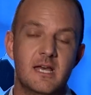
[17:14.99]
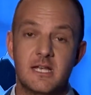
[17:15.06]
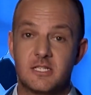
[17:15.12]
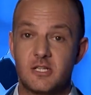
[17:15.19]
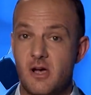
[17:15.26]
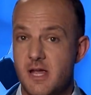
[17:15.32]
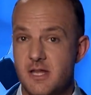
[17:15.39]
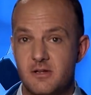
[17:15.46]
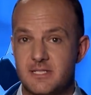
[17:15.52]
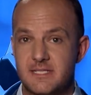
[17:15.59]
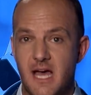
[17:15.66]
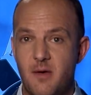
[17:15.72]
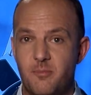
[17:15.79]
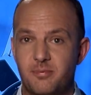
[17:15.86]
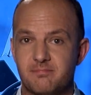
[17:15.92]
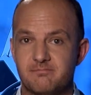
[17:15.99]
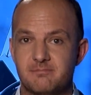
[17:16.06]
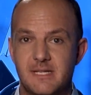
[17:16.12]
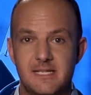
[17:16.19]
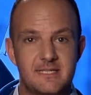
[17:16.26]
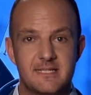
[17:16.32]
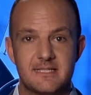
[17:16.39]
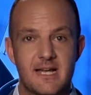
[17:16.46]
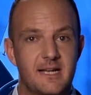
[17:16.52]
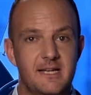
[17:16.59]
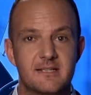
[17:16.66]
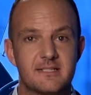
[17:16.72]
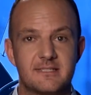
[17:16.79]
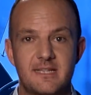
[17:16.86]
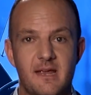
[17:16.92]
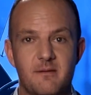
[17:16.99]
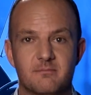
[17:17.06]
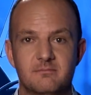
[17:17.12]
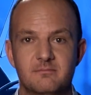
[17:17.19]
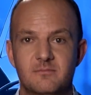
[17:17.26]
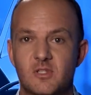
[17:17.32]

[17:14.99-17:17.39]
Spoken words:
So in a tap, it's exactly the same.